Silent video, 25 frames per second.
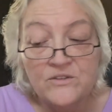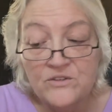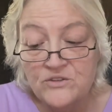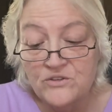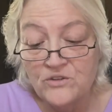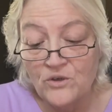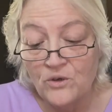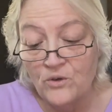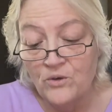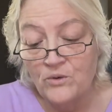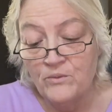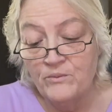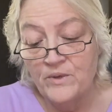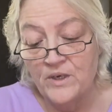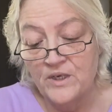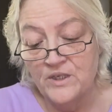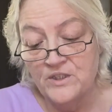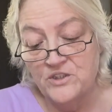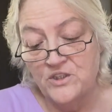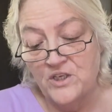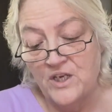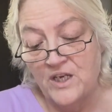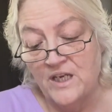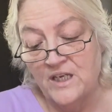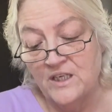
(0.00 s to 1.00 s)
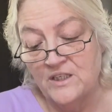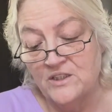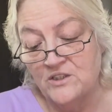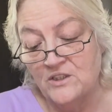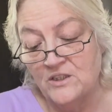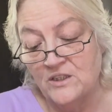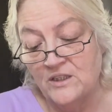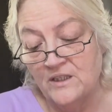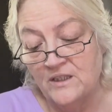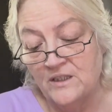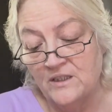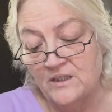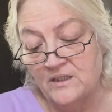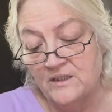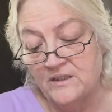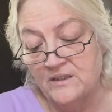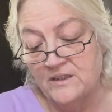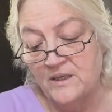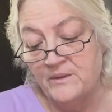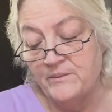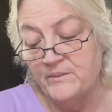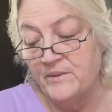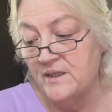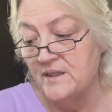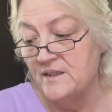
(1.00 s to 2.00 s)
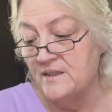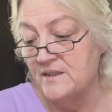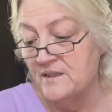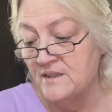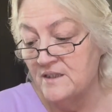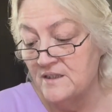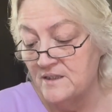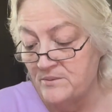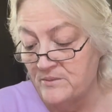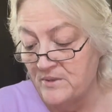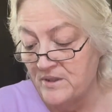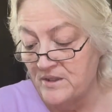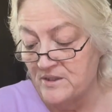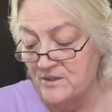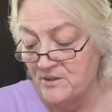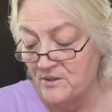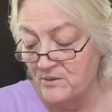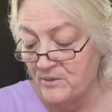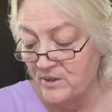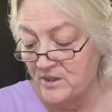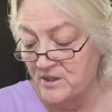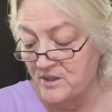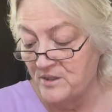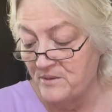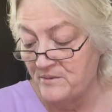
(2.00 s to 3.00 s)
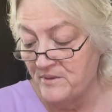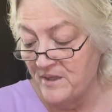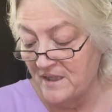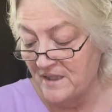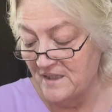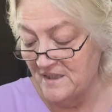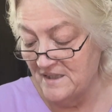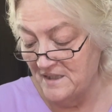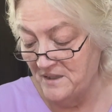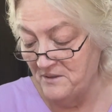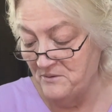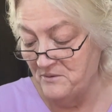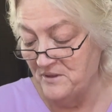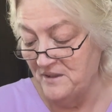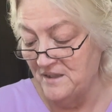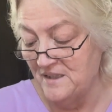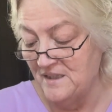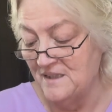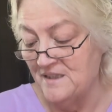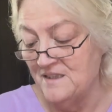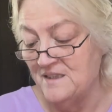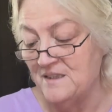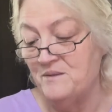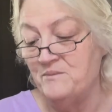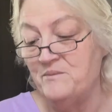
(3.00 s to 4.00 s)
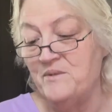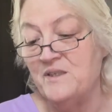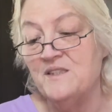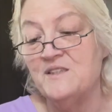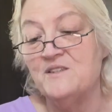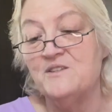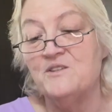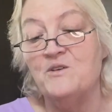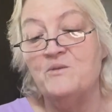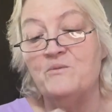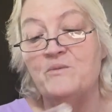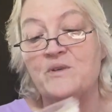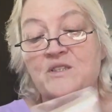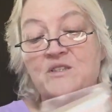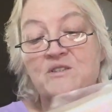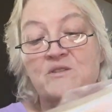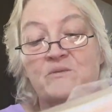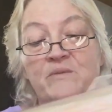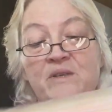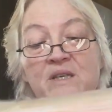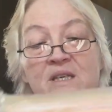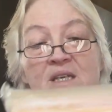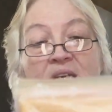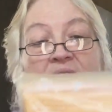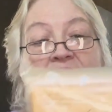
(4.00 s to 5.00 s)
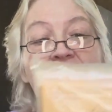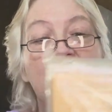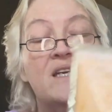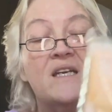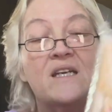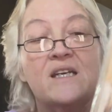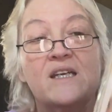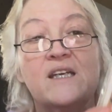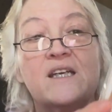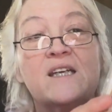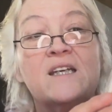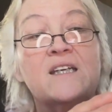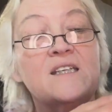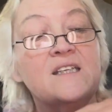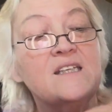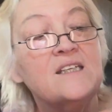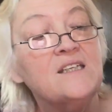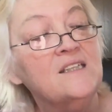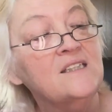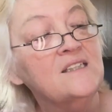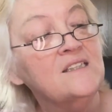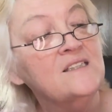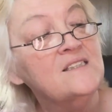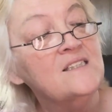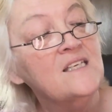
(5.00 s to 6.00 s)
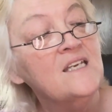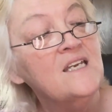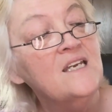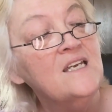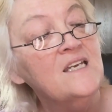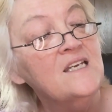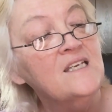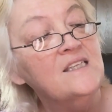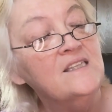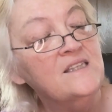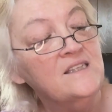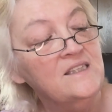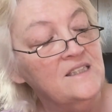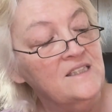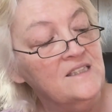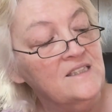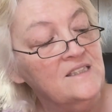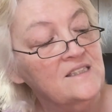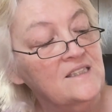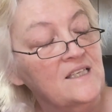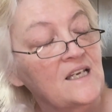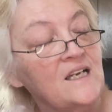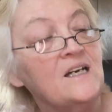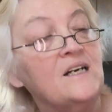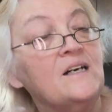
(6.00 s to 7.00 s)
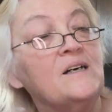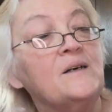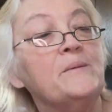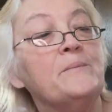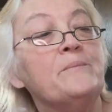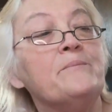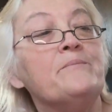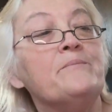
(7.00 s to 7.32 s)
so much, Angela. That means this means so much to me. I can see what it is. It means so much to me. It is this um